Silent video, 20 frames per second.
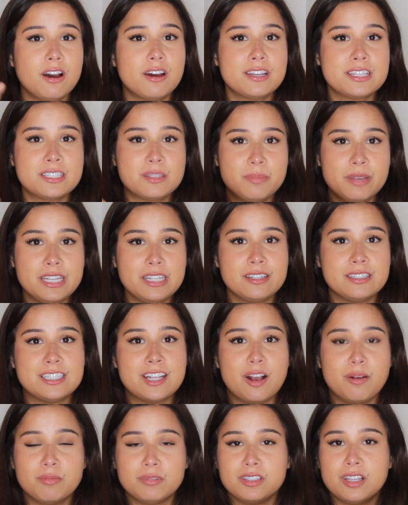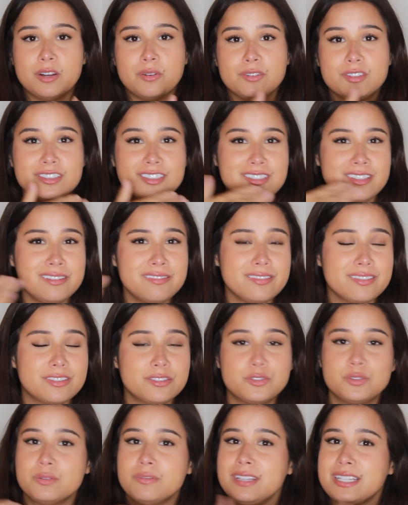honest opinion down below. Do
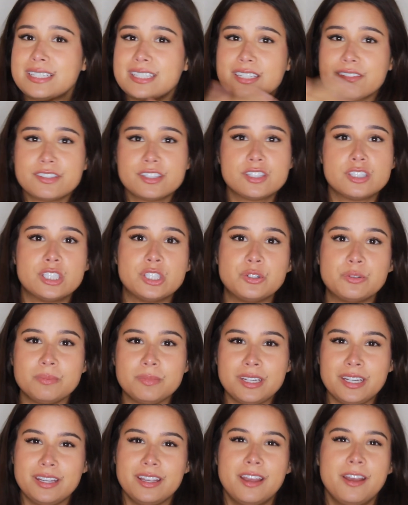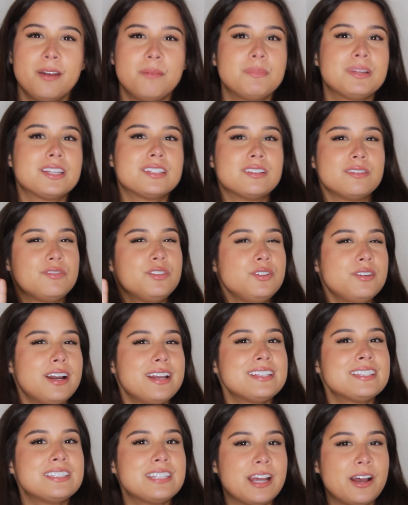these even suit me? Because if you
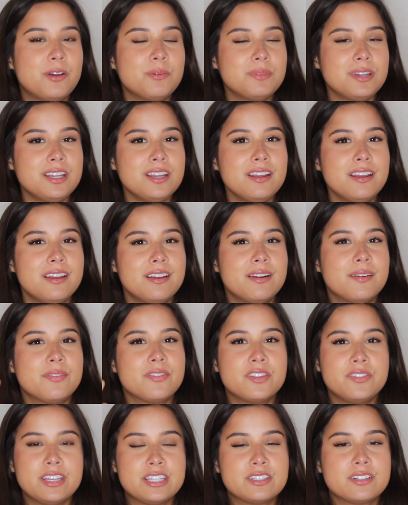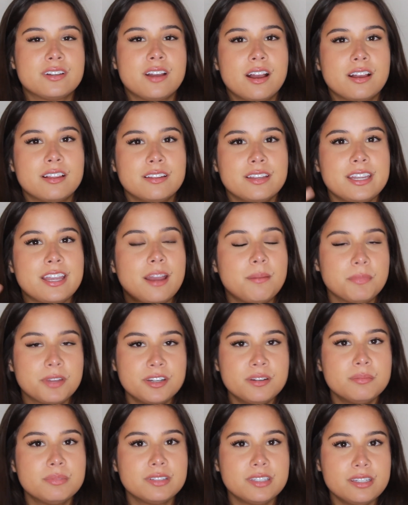guys tell me that these look ugly, I'm
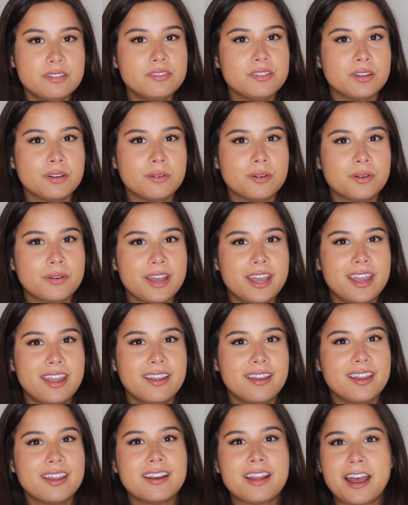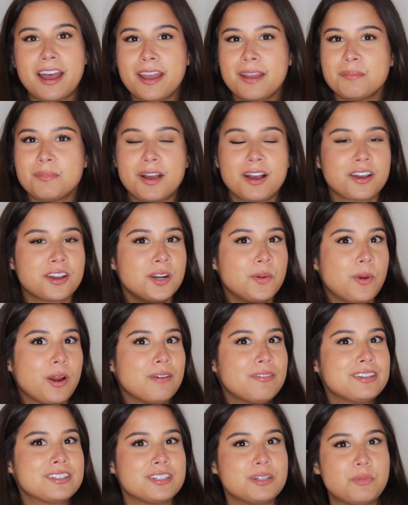gonna believe you, okay? And I'm not gonna
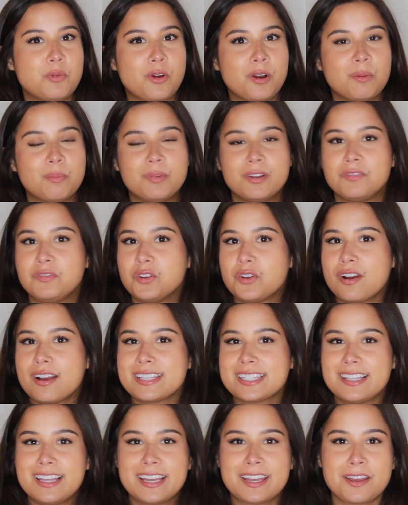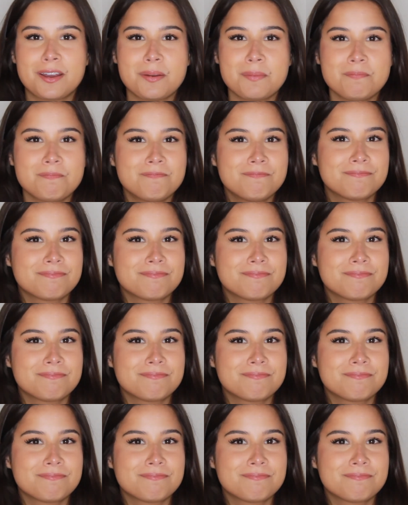wear these anymore. But if you guys like them,